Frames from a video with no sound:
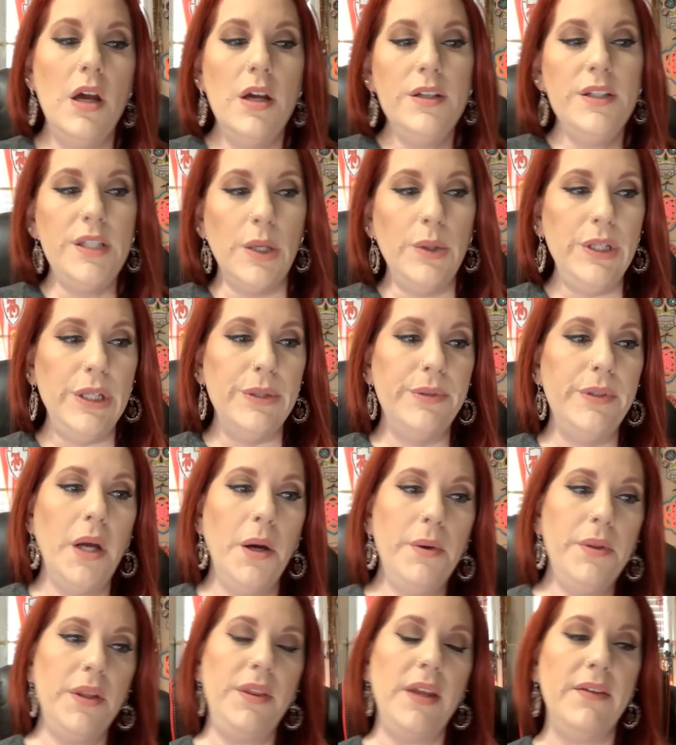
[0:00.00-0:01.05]
So you
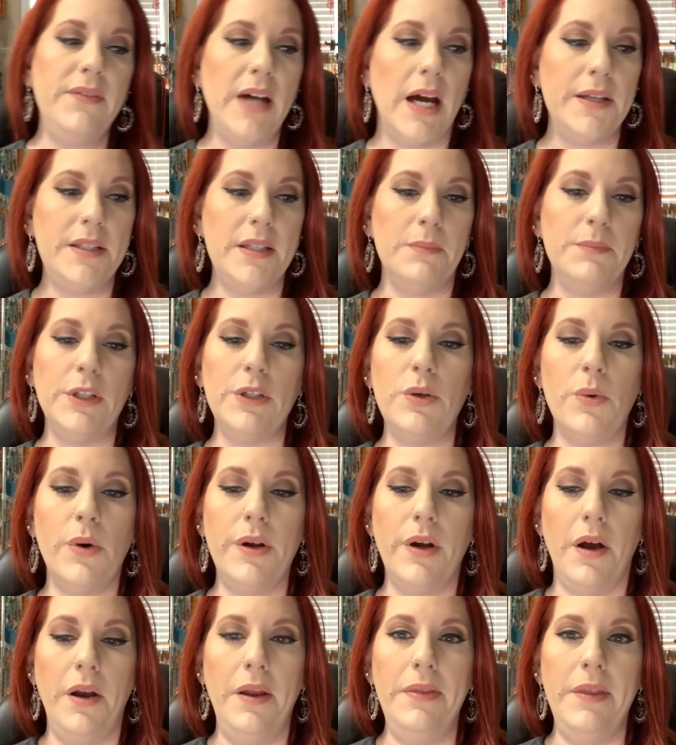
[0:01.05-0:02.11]
know that they've got something going
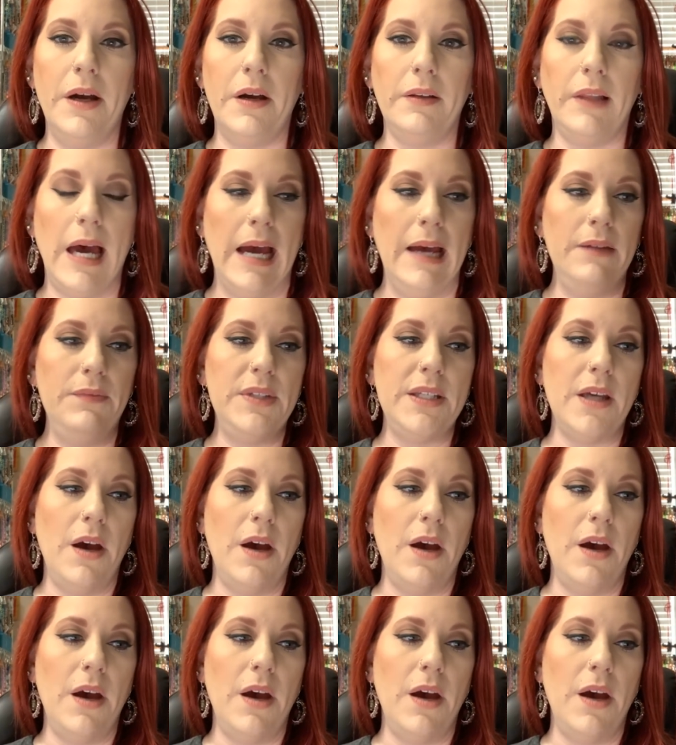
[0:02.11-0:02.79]
on in their lives.